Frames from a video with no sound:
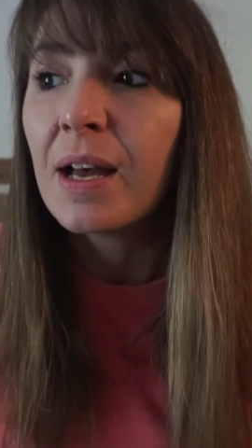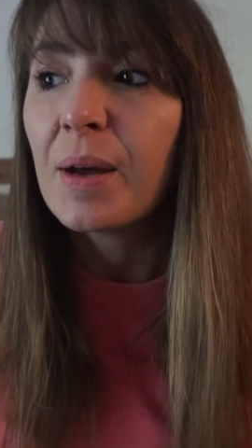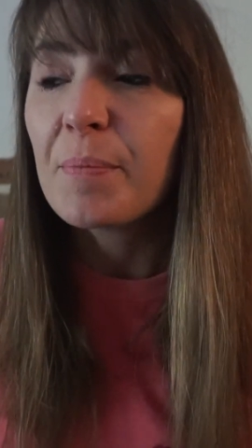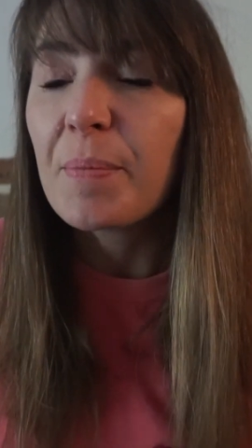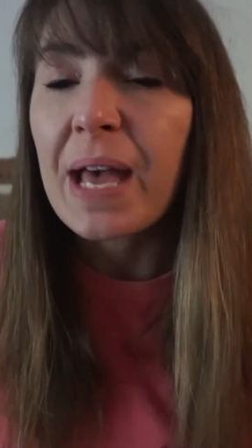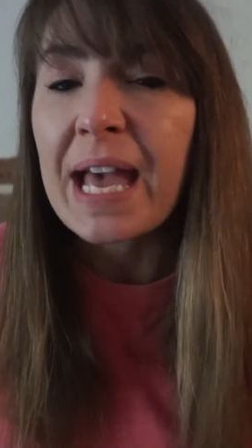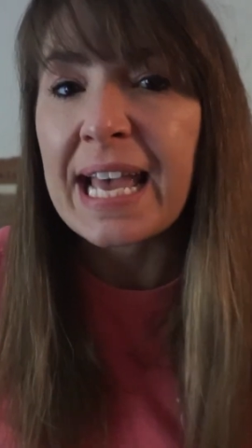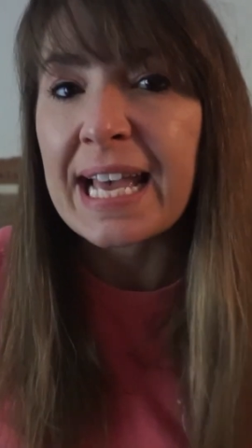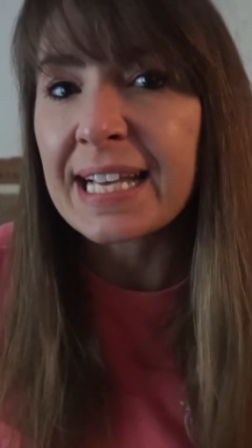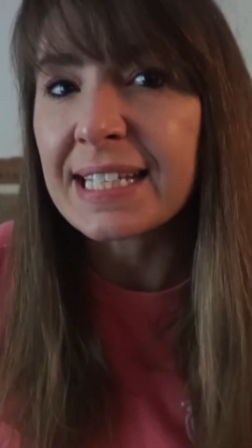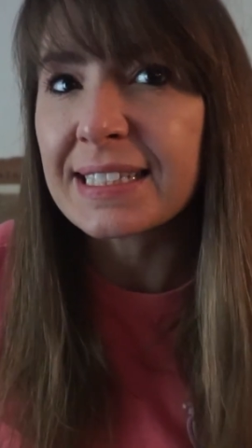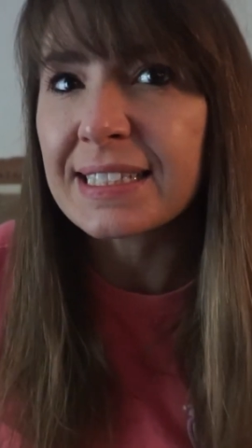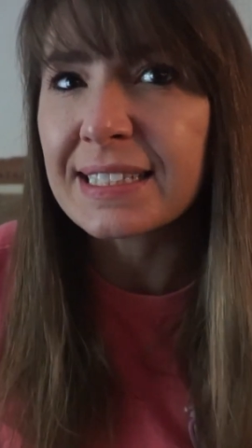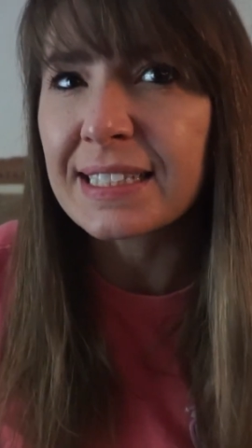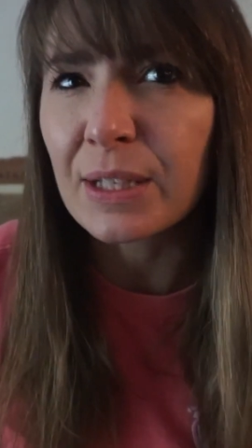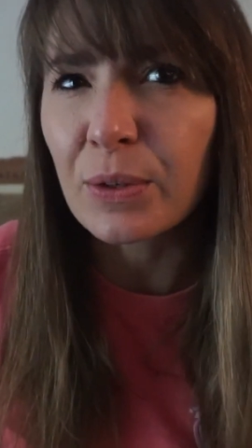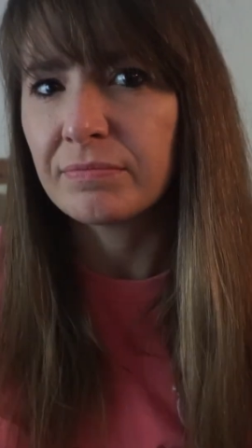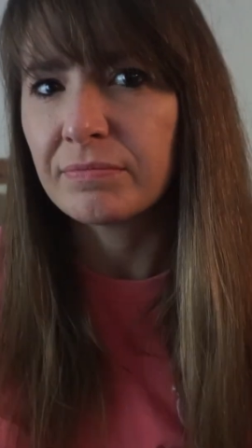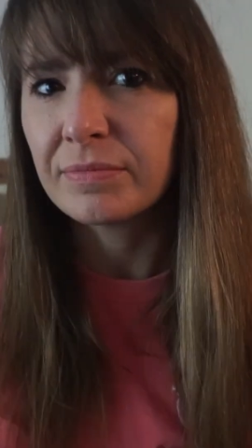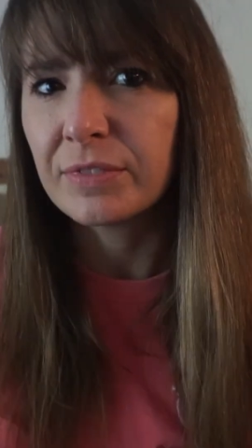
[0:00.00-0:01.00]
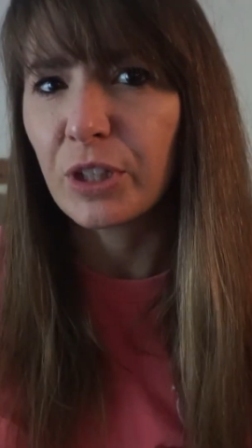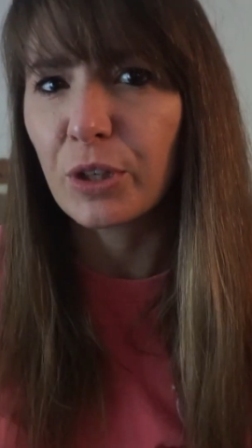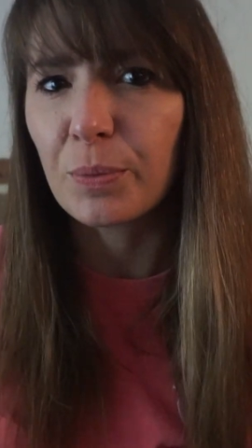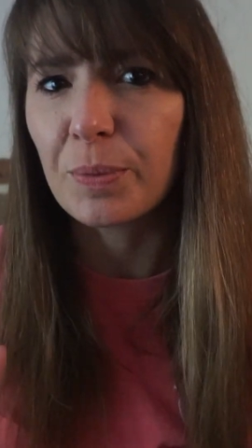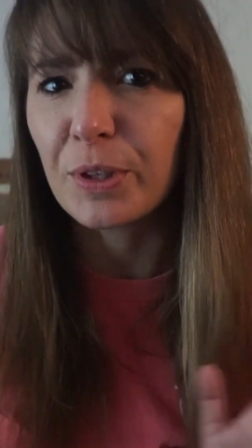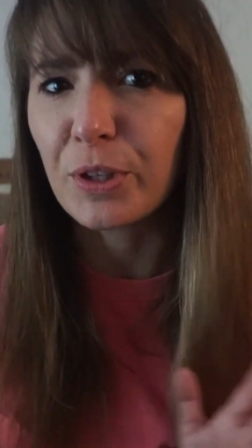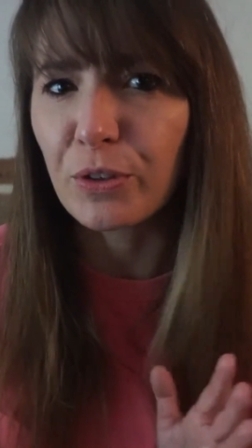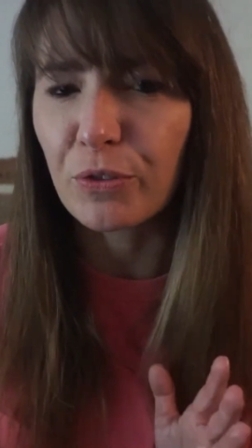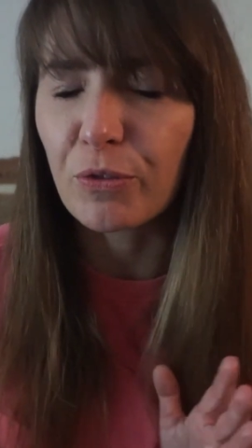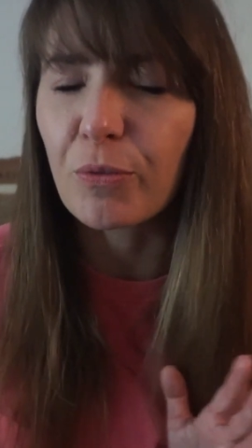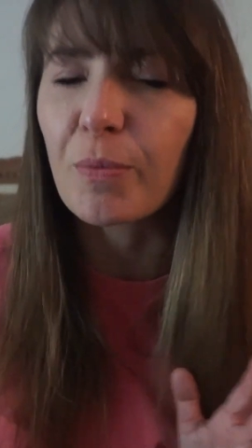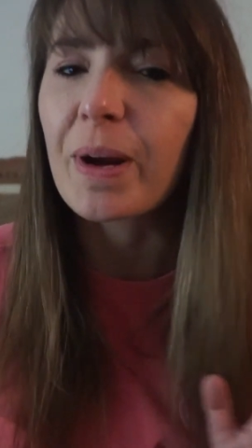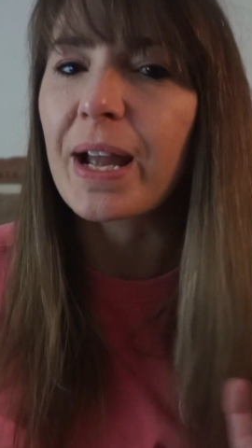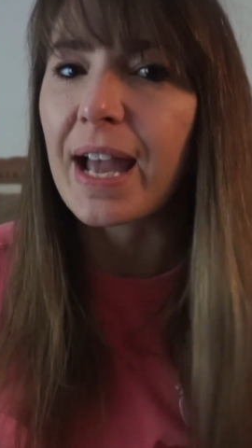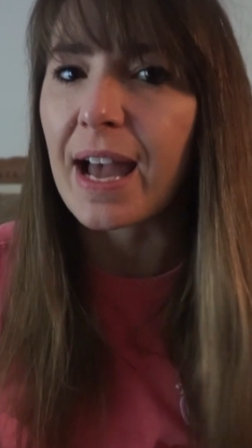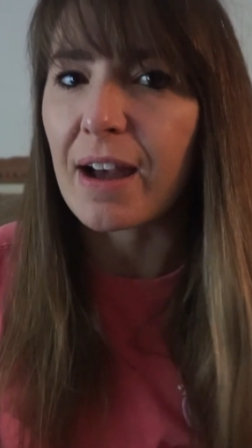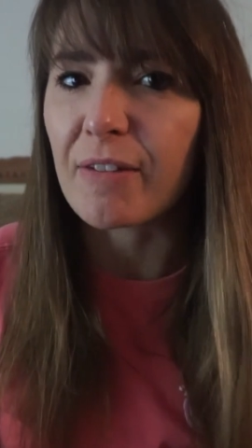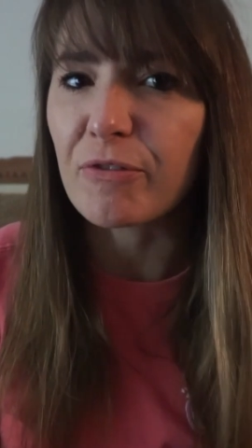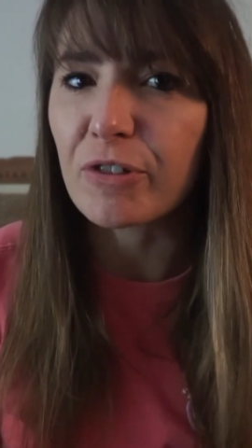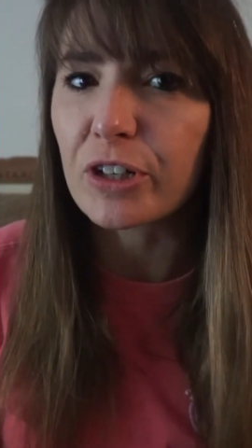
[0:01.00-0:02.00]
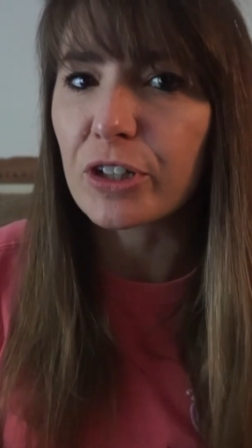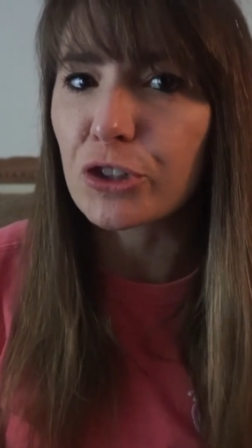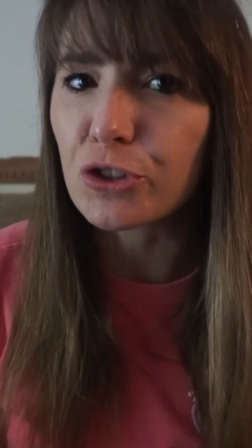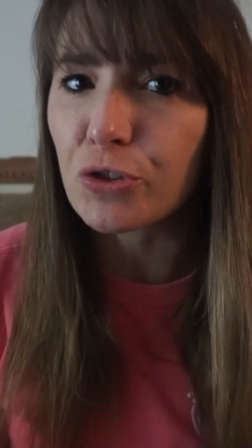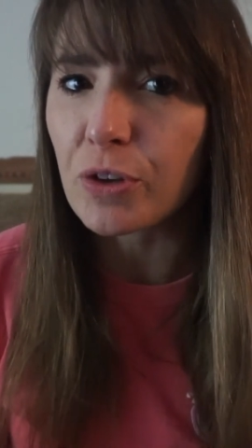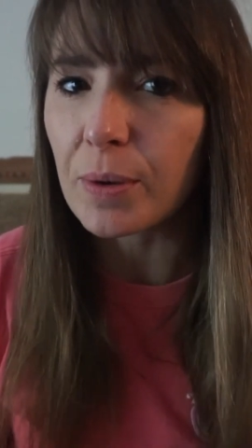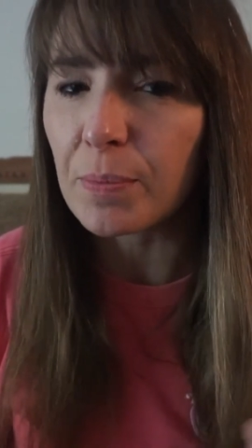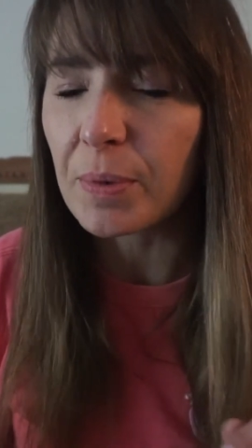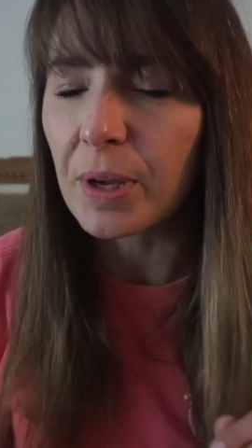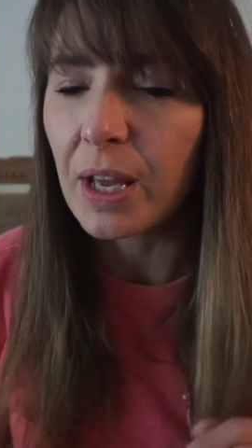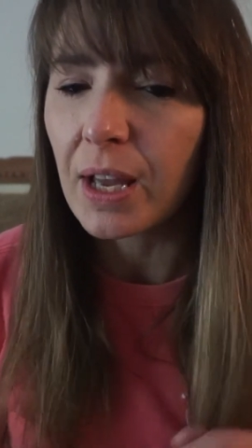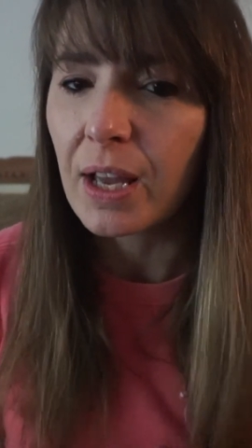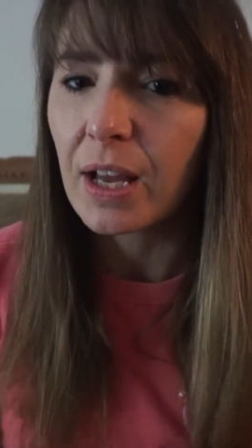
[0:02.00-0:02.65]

pants that'll be good for my Africa trip.